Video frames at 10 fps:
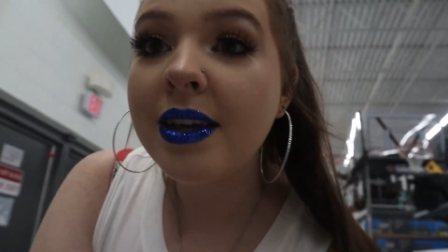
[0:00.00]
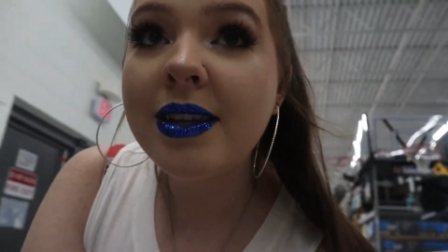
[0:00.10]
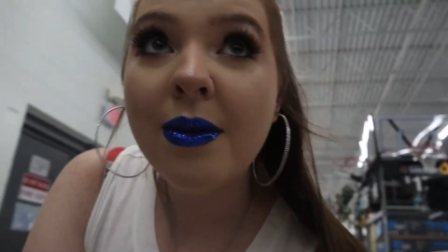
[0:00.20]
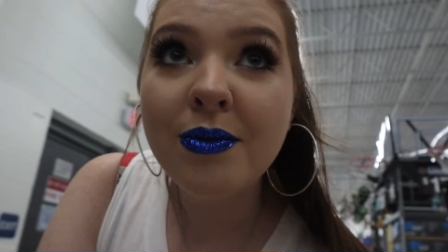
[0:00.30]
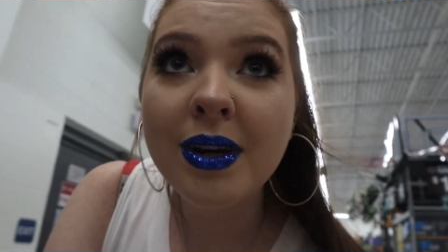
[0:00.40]

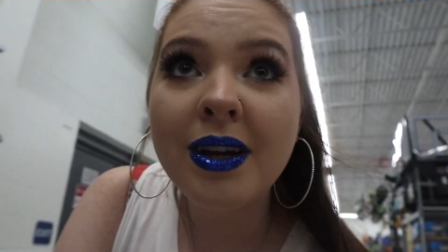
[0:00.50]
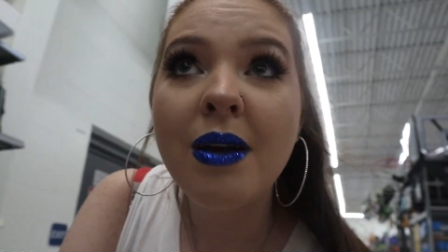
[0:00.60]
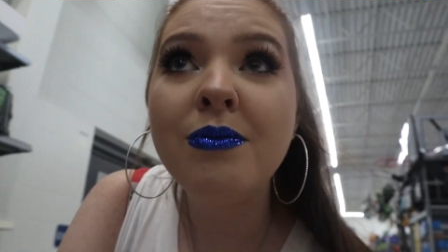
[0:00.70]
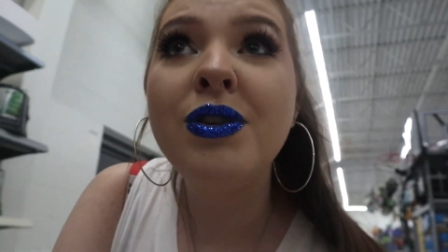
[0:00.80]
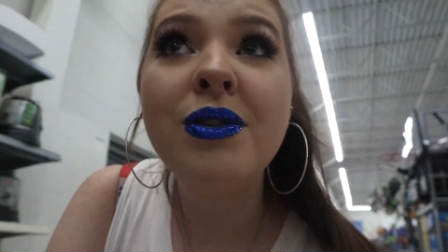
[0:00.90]
Except when it
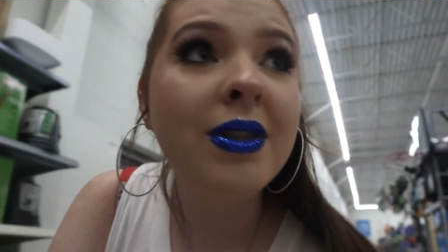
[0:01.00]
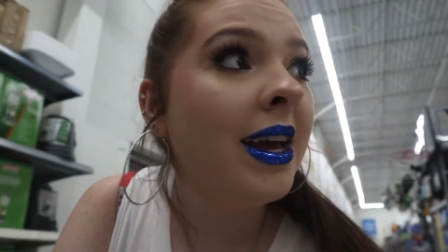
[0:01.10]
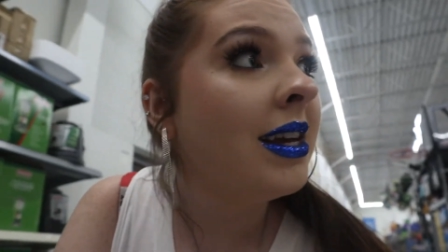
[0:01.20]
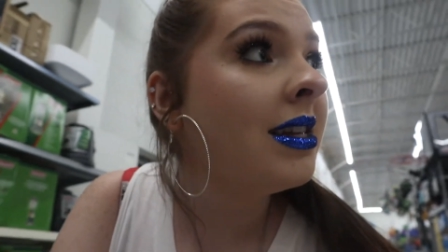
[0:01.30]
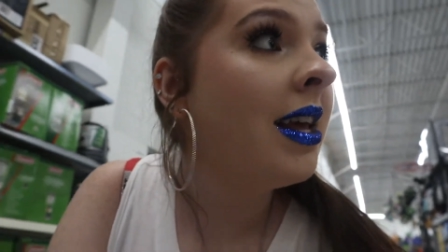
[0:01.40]
comes to
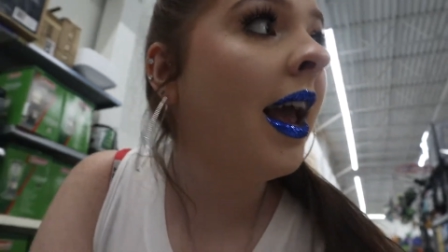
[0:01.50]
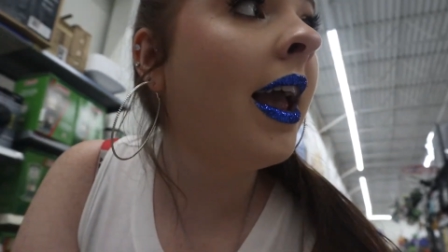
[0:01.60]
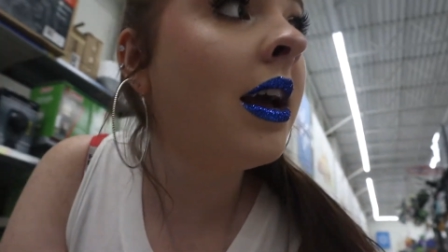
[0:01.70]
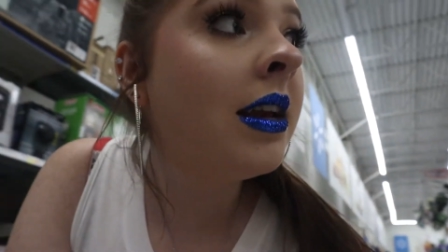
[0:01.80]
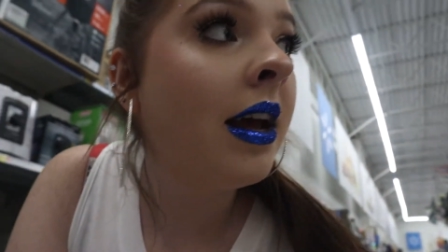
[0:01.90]
this,
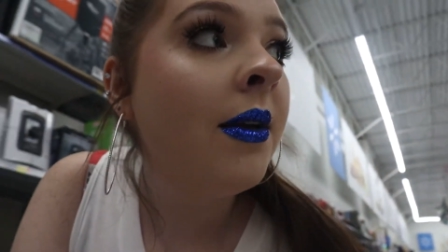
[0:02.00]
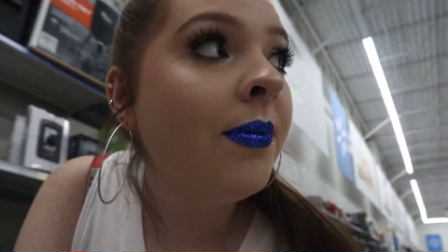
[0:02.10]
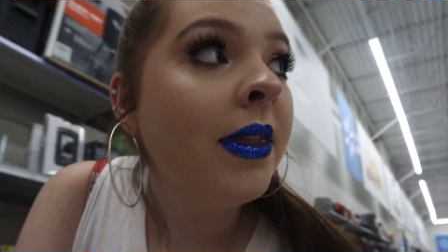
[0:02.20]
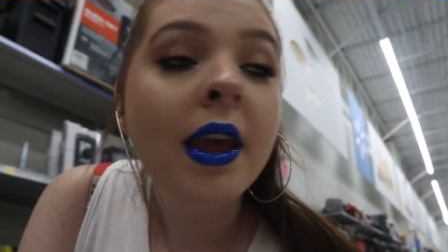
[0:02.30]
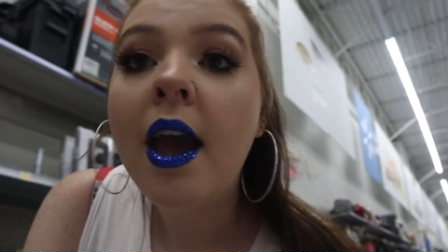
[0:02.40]
and
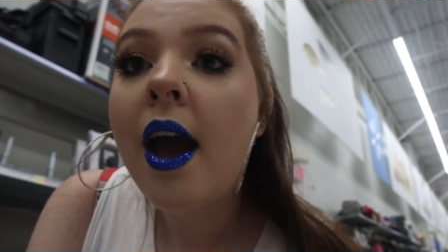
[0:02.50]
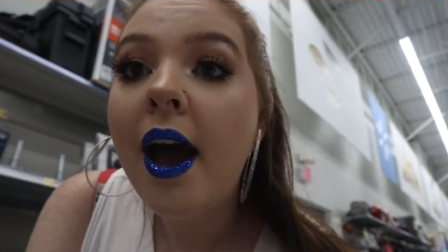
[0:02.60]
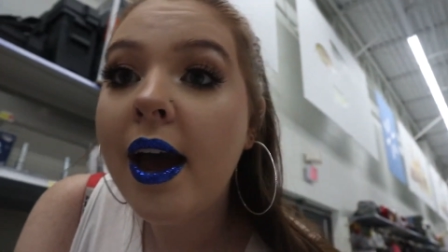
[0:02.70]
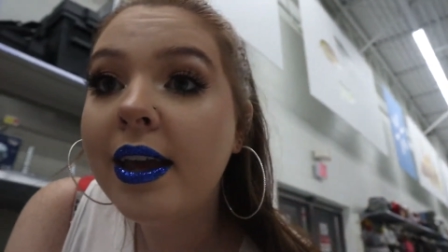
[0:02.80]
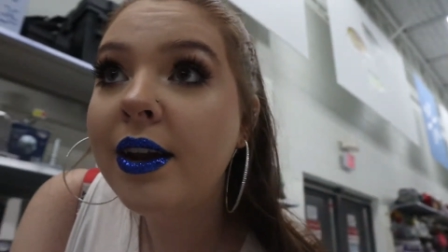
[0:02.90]

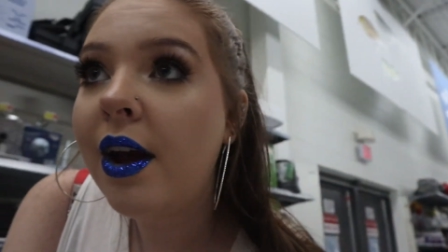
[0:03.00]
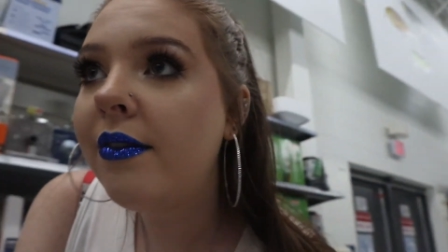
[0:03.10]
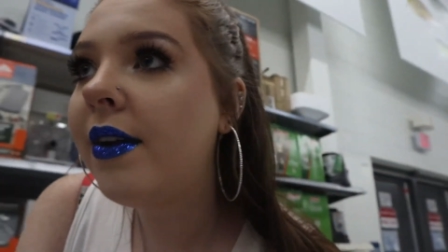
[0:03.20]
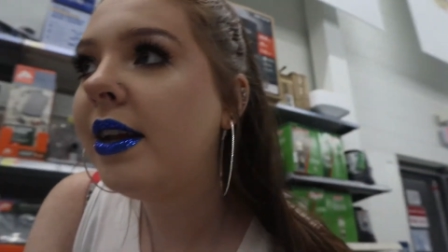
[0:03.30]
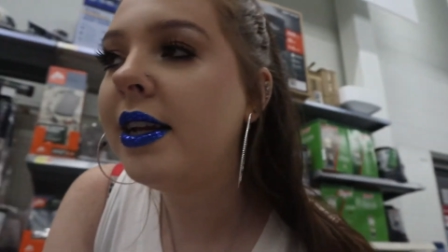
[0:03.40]
I
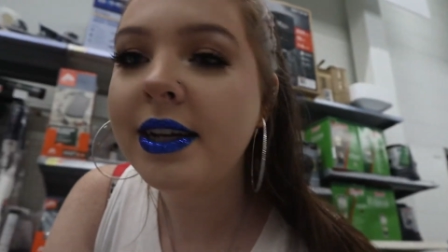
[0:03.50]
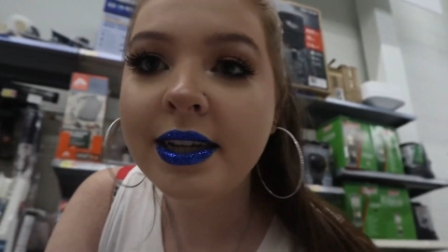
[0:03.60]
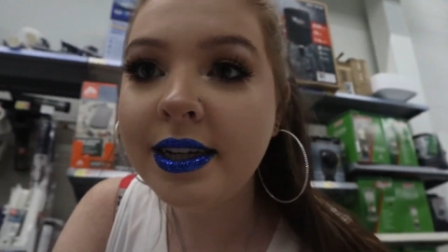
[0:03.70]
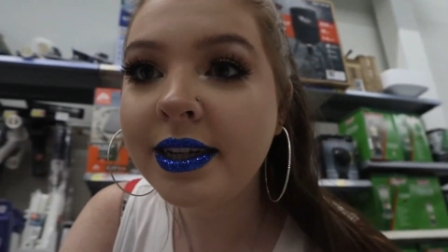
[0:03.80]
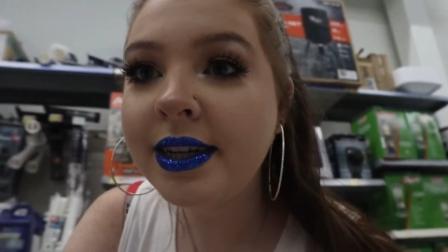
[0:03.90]
cannot find
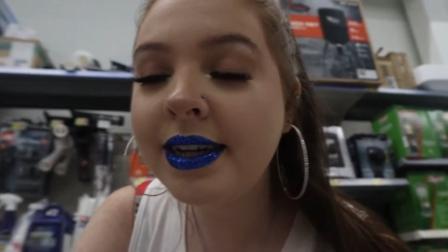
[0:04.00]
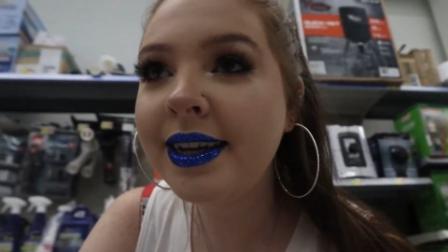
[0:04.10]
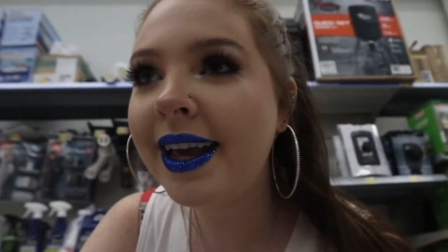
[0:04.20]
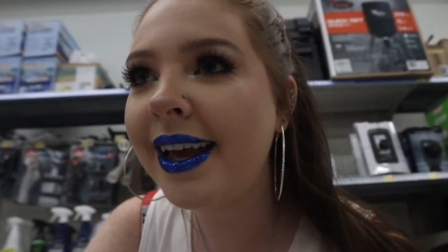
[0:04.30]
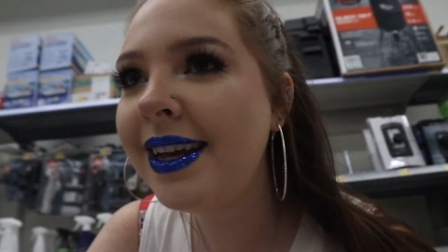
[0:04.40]
any
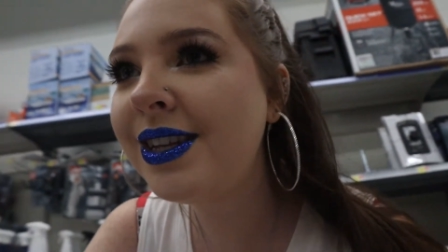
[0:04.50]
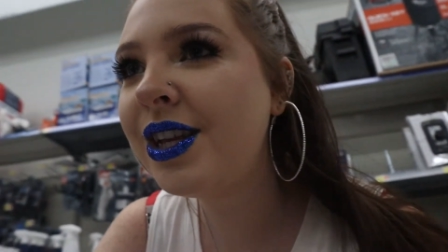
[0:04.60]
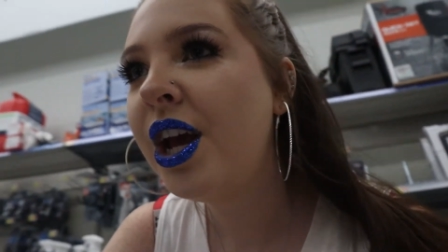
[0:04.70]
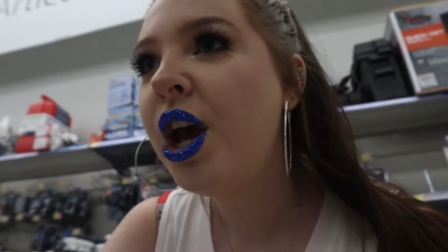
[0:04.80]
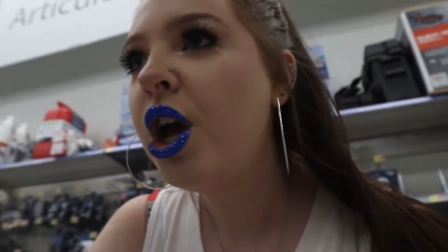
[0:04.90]
kids'
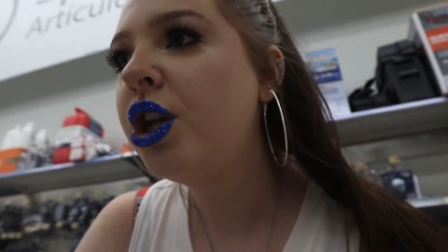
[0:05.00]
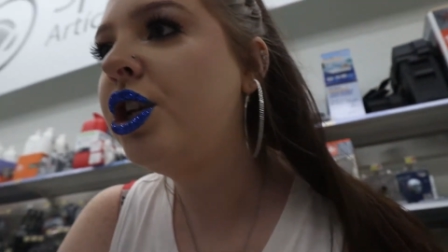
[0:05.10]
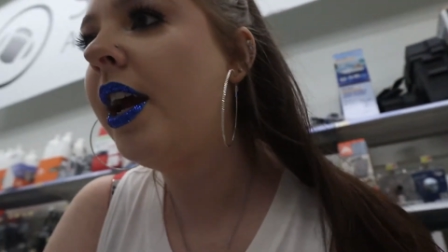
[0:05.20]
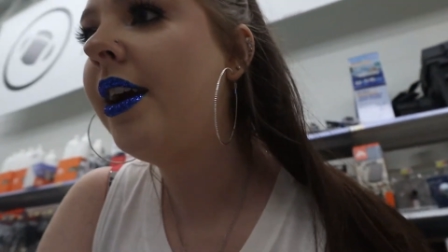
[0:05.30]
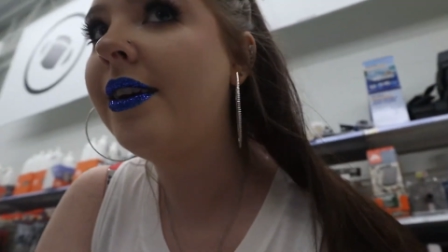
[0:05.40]

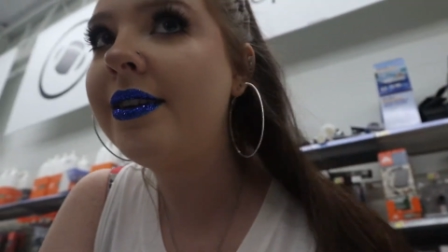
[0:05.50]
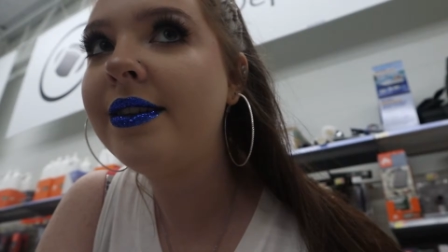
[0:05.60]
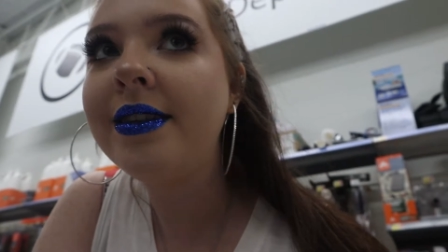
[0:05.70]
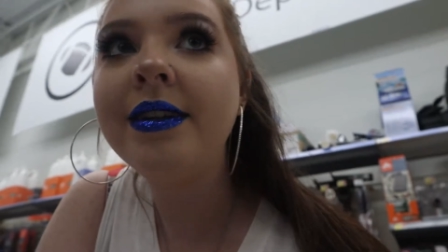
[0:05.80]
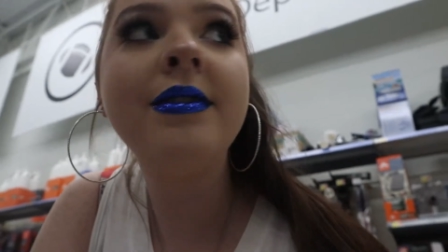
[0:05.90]

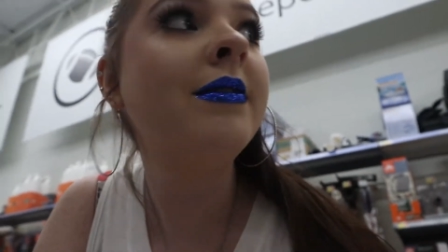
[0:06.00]
chairs.